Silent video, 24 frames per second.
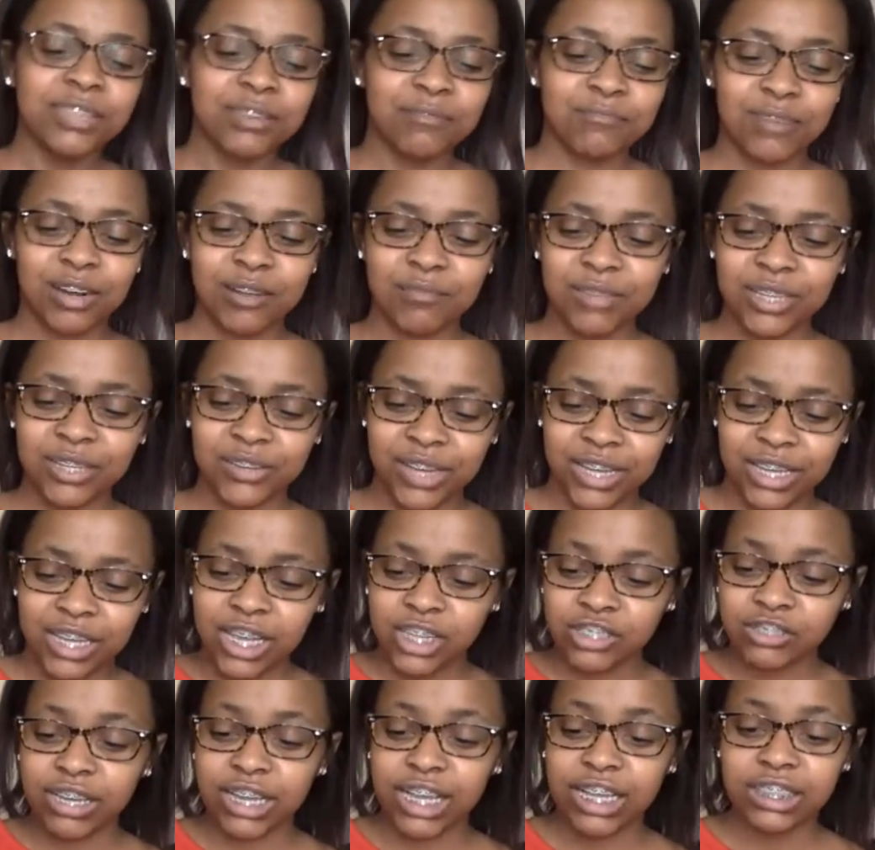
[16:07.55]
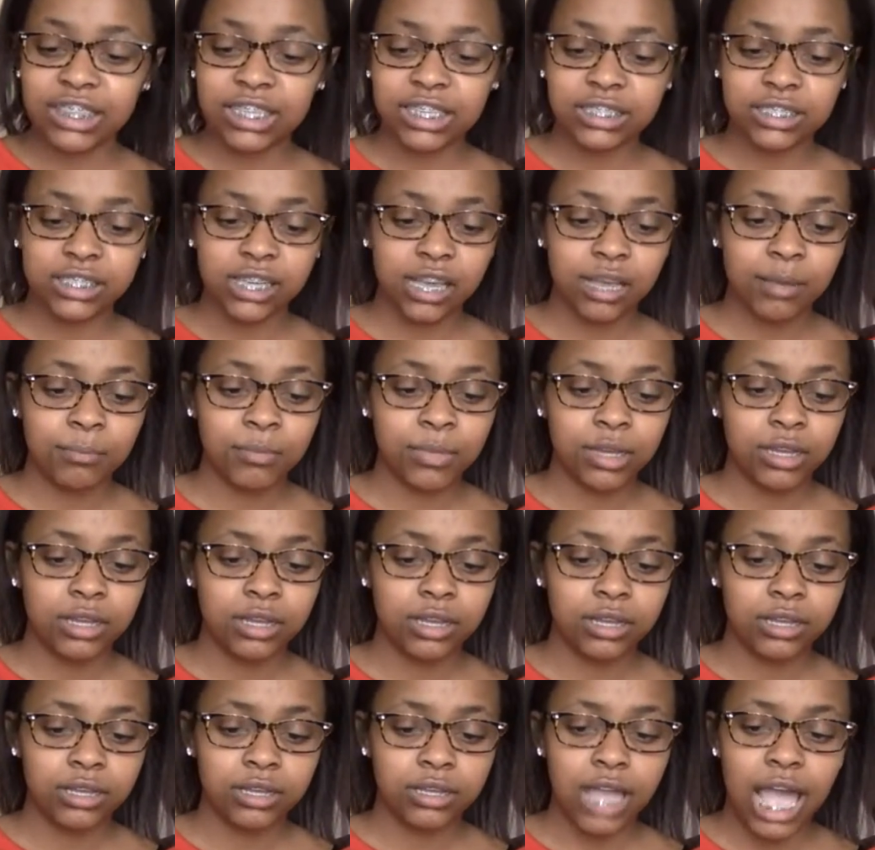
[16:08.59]
But um, anyway, so I got these um
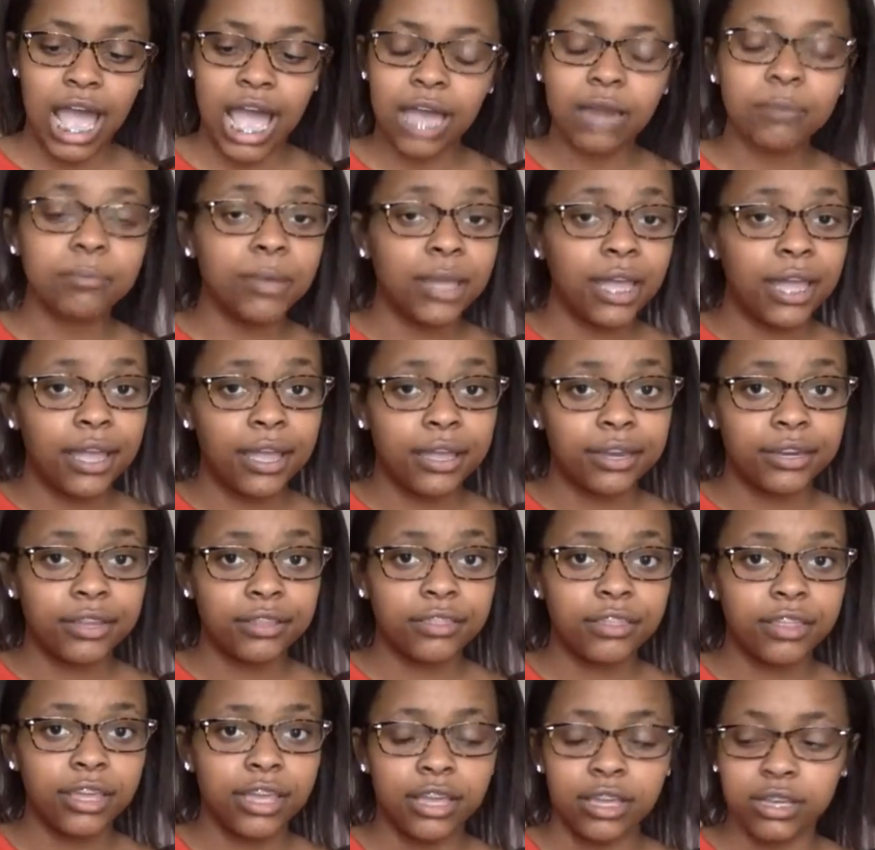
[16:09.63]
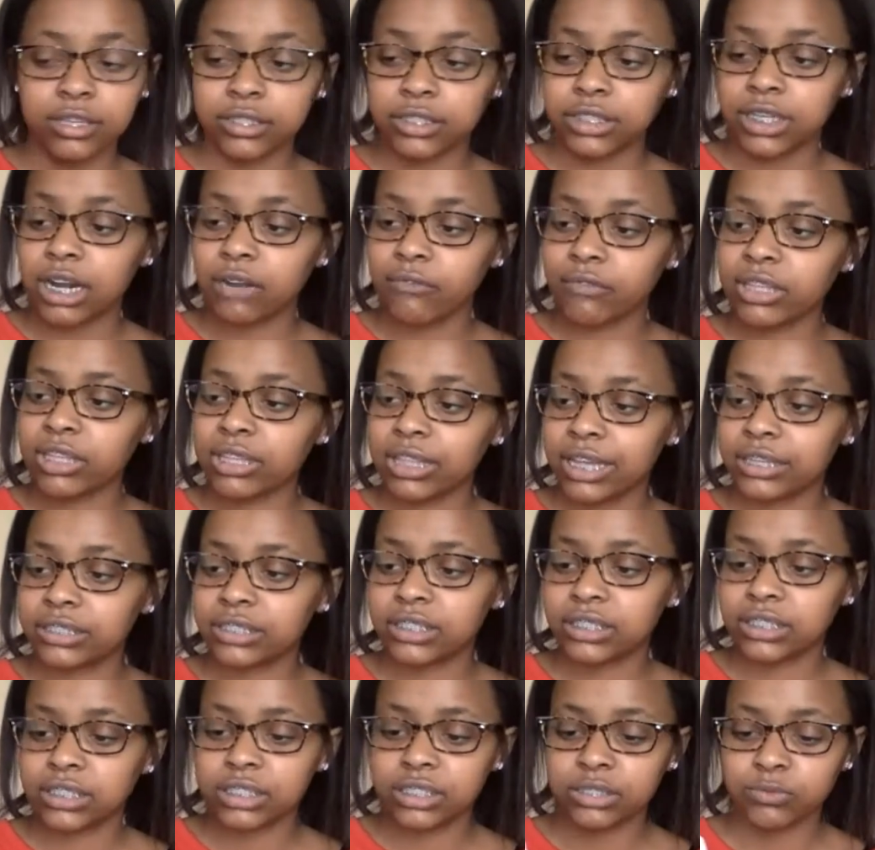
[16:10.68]
headband things, and I really like
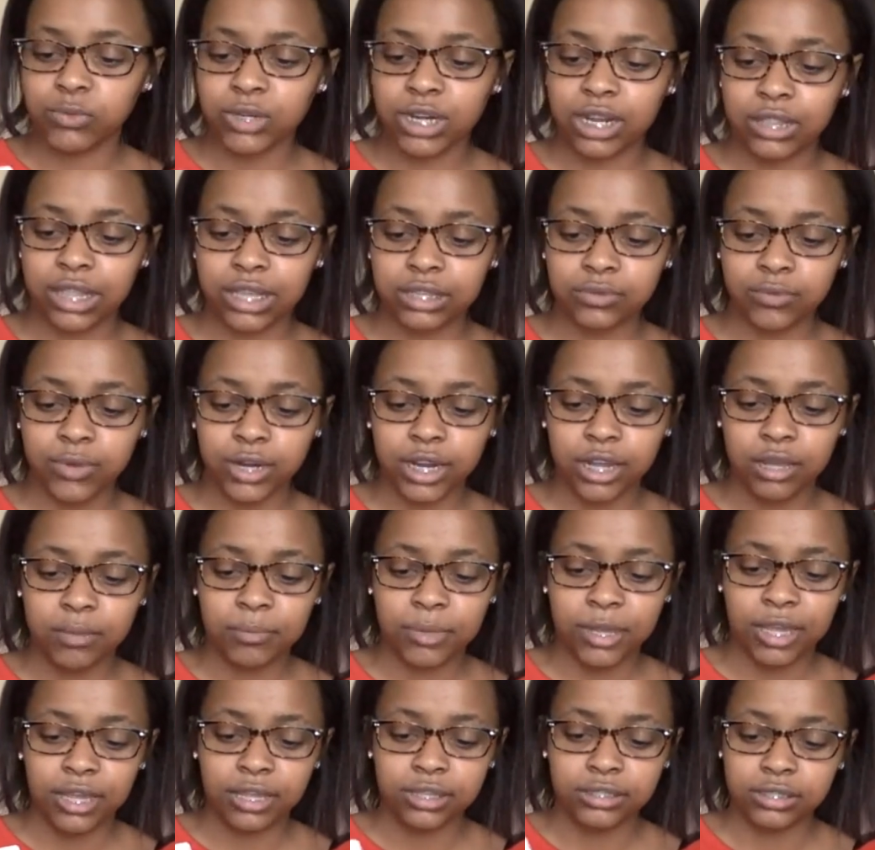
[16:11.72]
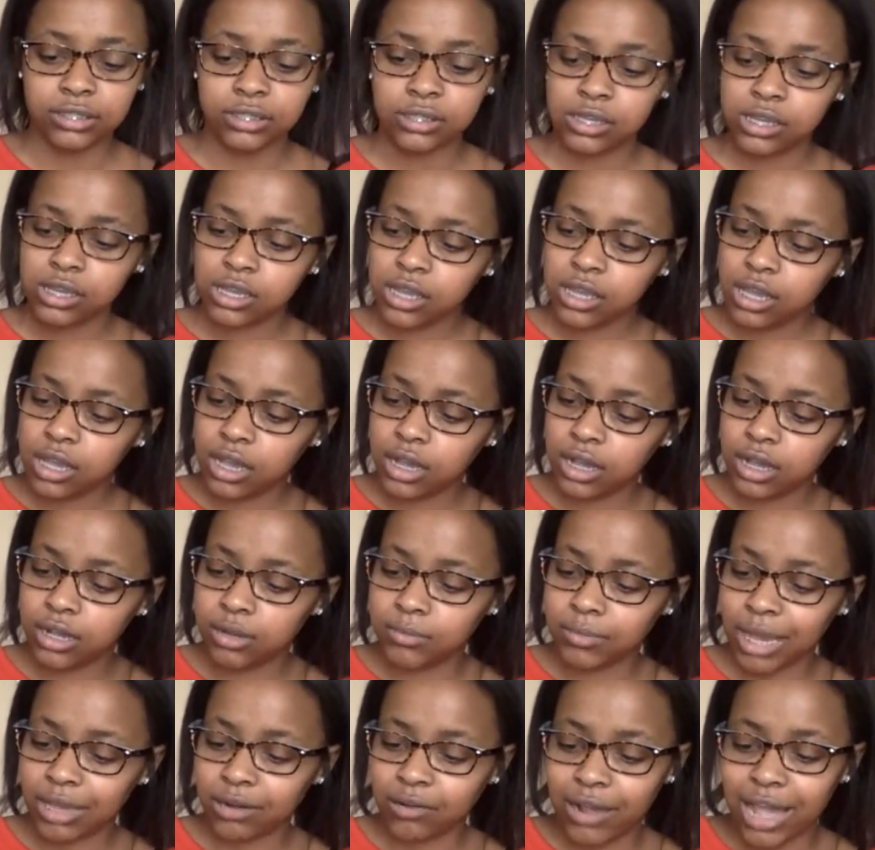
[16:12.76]
these because when I like to wear headbands,
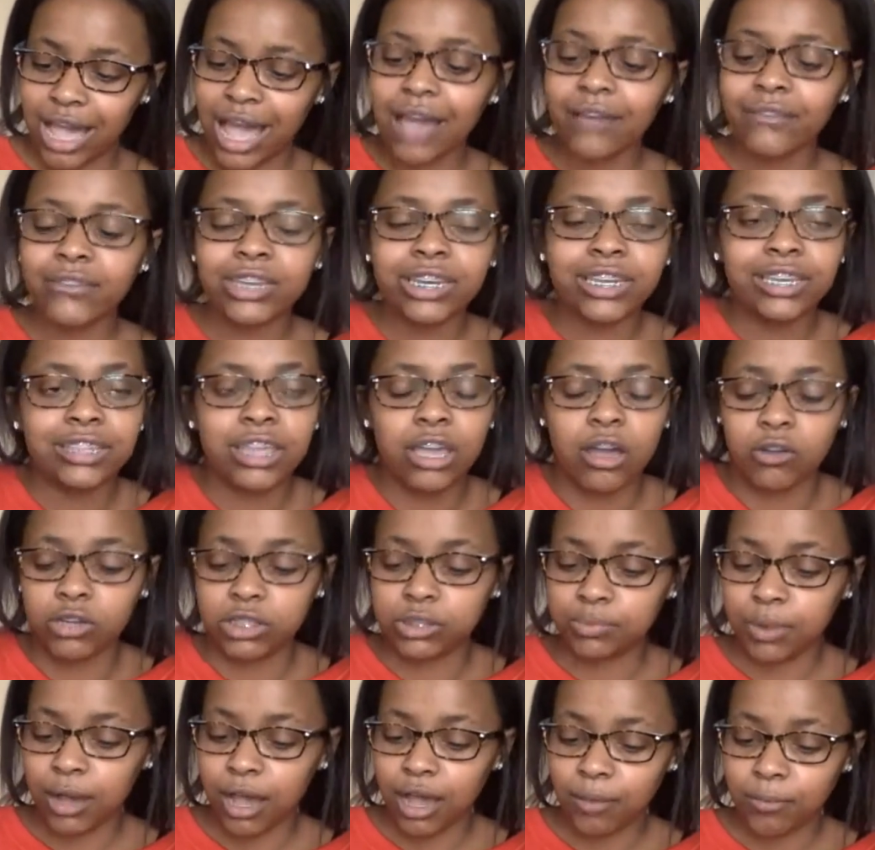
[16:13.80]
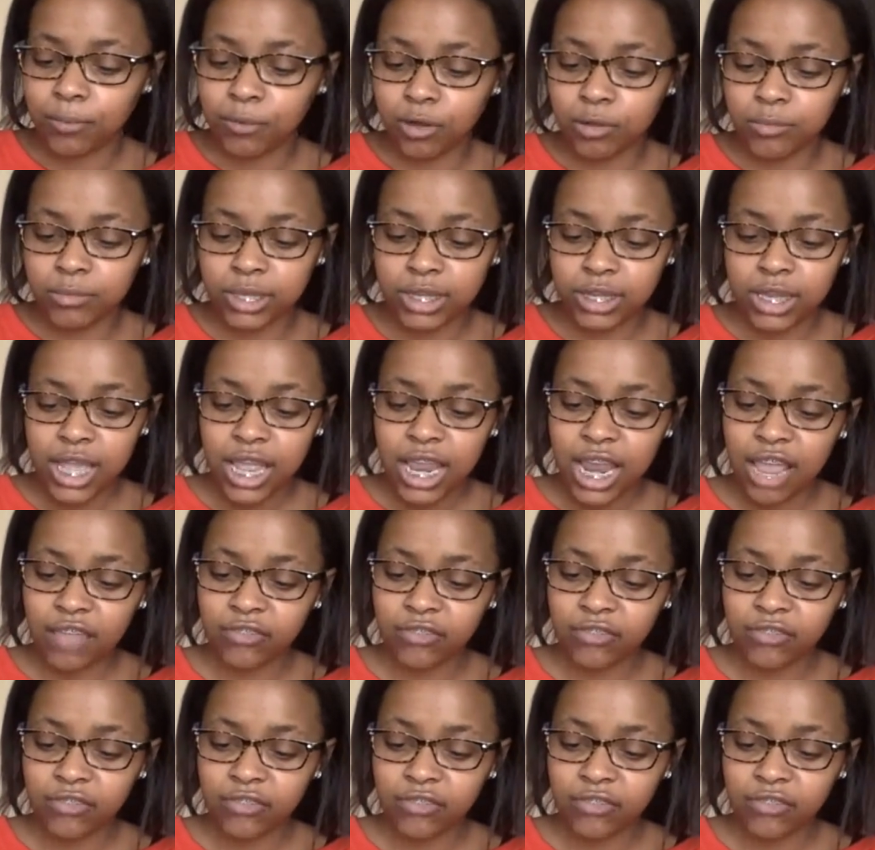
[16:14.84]
um, I don't have any, and they always pop on me.